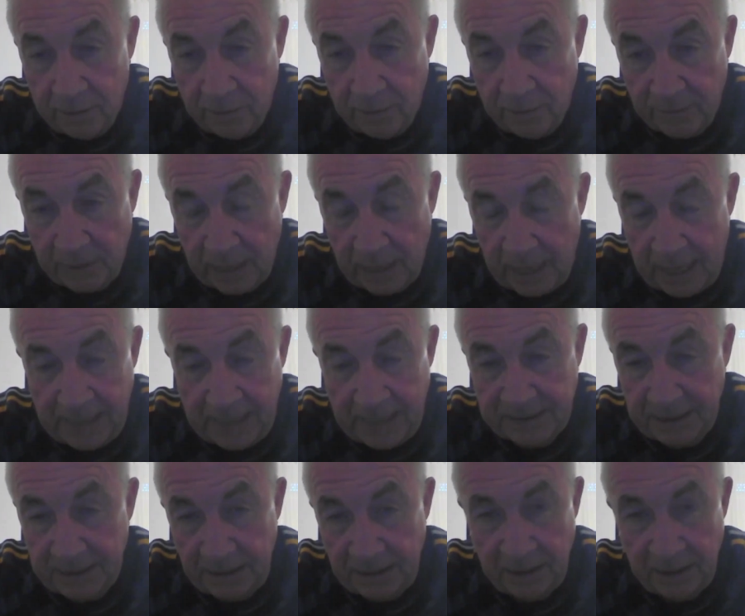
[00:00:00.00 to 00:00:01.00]
We've got
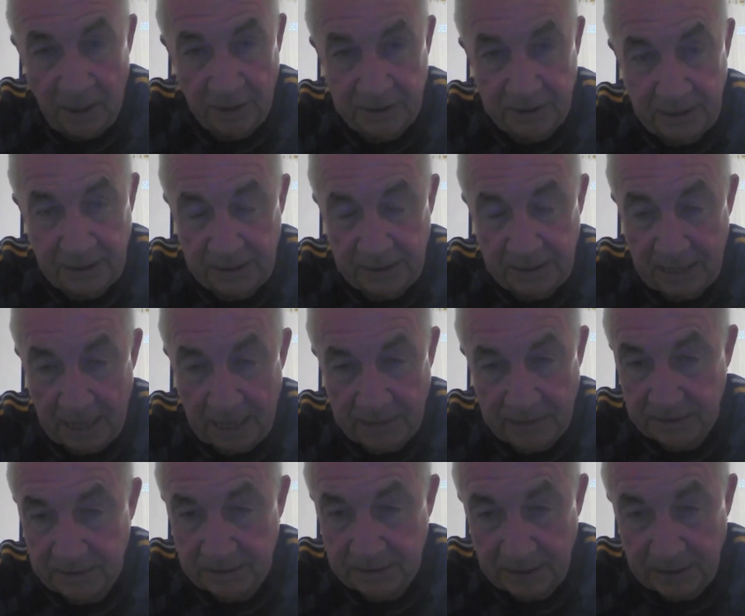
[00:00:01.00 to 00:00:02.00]

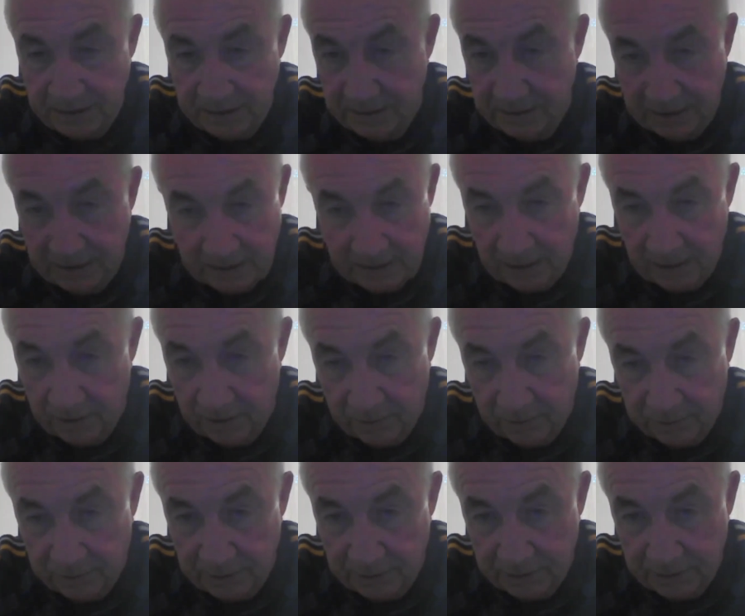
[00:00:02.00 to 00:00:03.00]
19,000 season ticket
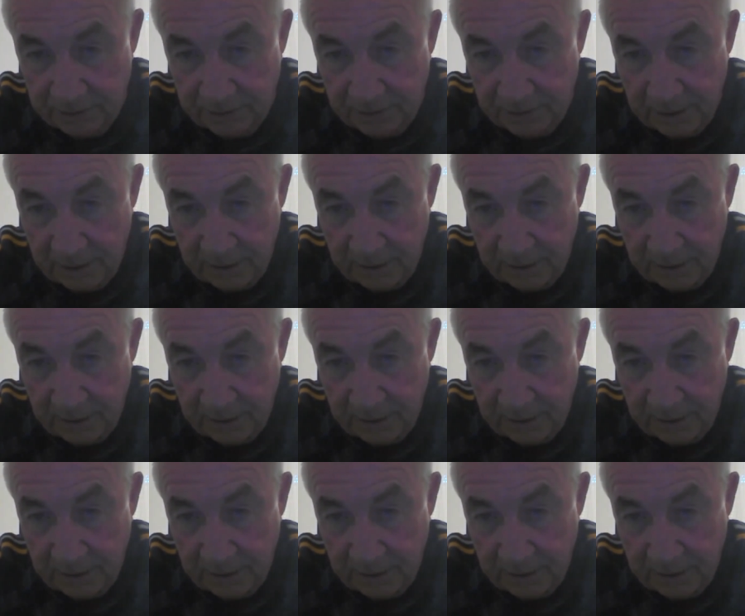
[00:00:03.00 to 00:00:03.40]
holders.